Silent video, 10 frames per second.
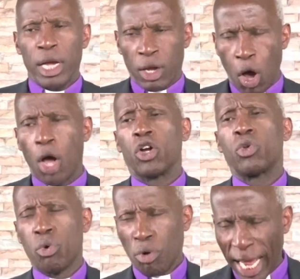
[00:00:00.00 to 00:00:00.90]
God
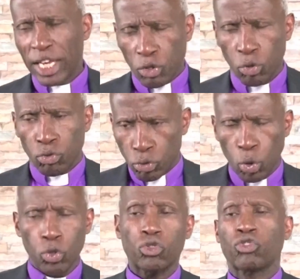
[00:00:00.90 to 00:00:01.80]
will like to
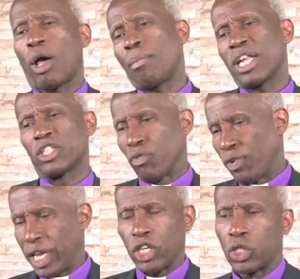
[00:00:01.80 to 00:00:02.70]
do some
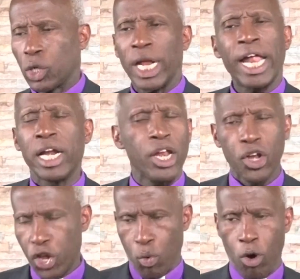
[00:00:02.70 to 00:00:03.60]
rejuvenation and
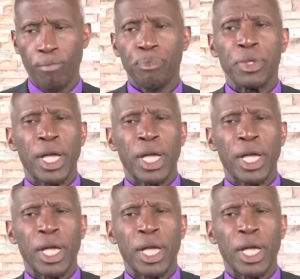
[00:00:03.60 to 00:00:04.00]
renewal.